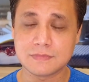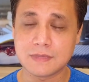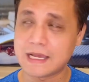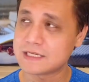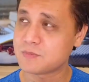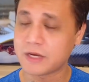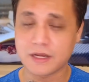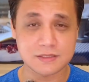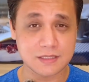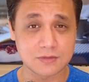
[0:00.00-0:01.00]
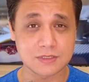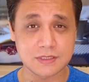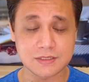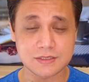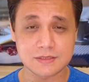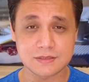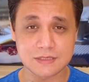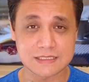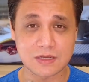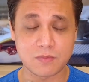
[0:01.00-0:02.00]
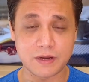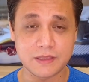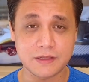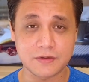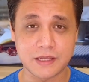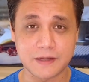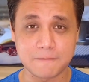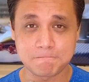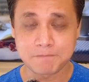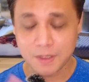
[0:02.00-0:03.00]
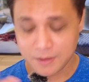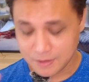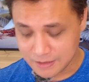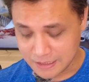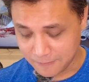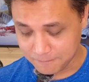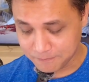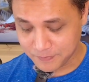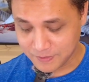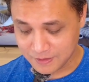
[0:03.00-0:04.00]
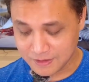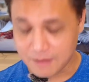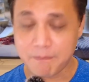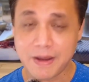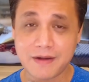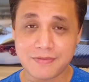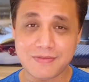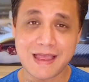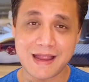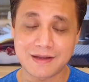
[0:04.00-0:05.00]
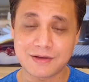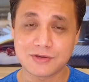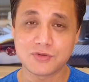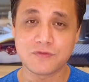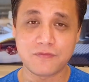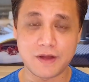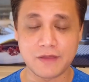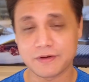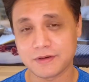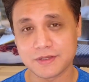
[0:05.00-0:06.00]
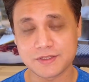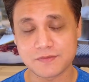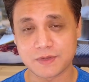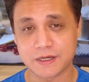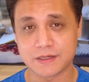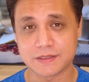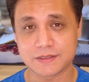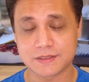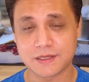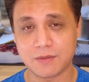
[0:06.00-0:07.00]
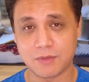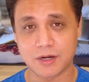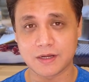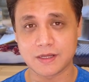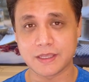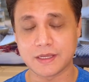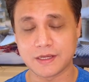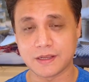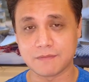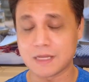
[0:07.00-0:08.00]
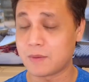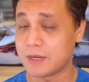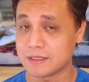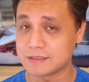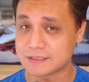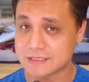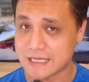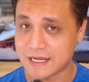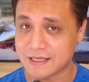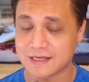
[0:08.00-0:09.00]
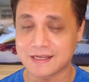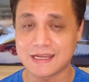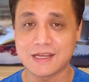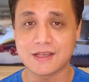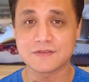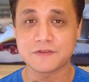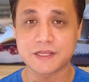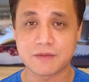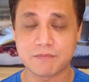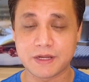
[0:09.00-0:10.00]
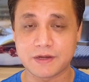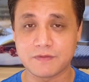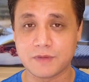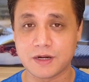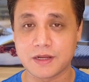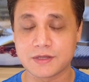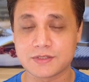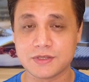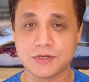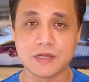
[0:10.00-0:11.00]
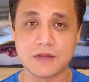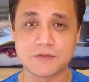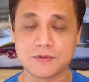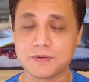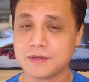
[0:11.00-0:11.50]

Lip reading: as bright as 1000 nits. That's how bright they could get. Now, compare that to 500 nits of brightness in a market like India. Now, I understand that India is a very competitive market, so you do have to,